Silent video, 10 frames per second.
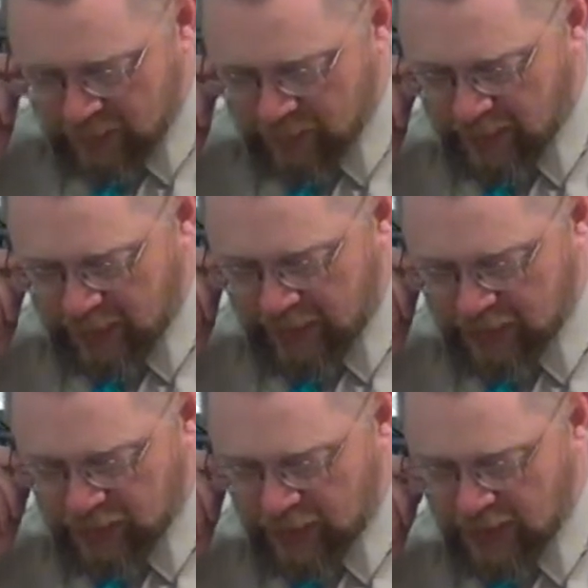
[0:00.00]
where
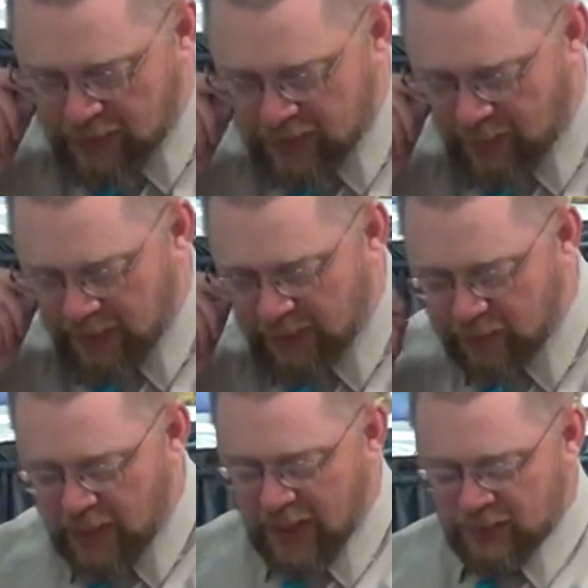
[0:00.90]
each lay shall be
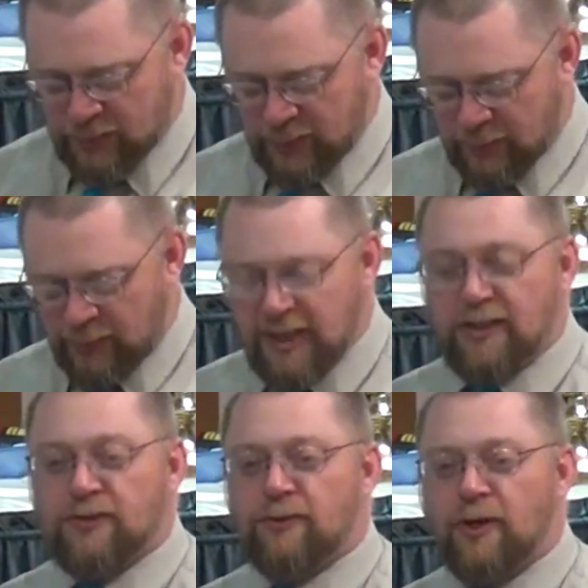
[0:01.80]
grass with
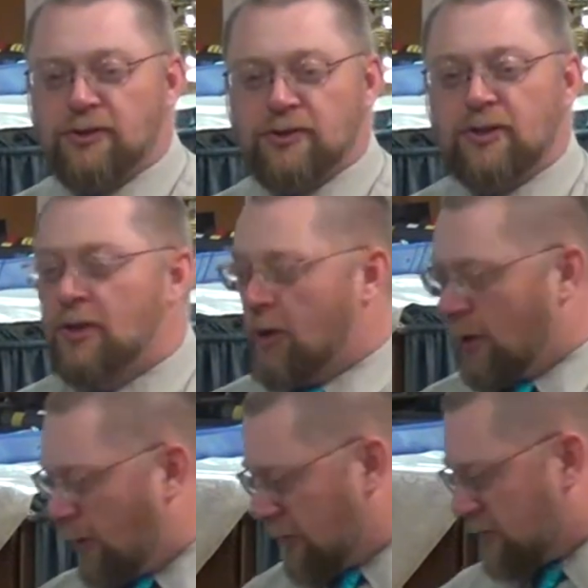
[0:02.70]
reeds and rushes. All this